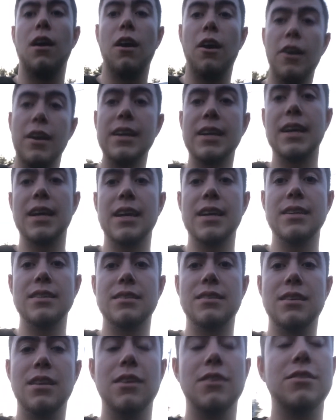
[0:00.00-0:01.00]
Alright
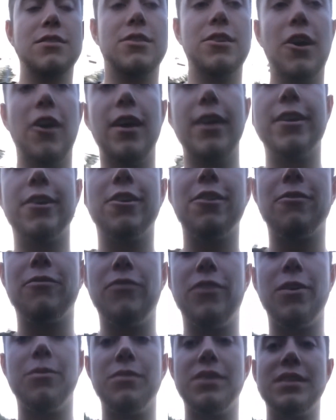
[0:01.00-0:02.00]
guys, sorry I couldn't
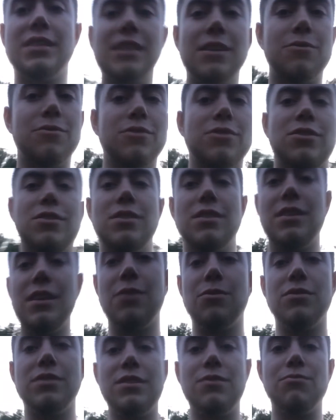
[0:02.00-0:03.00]
film this. It
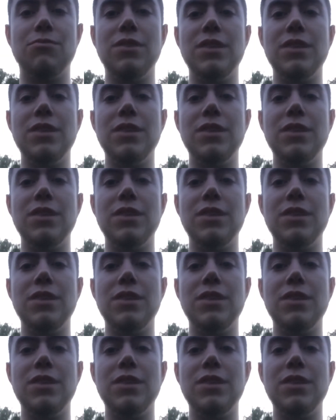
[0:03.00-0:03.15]
was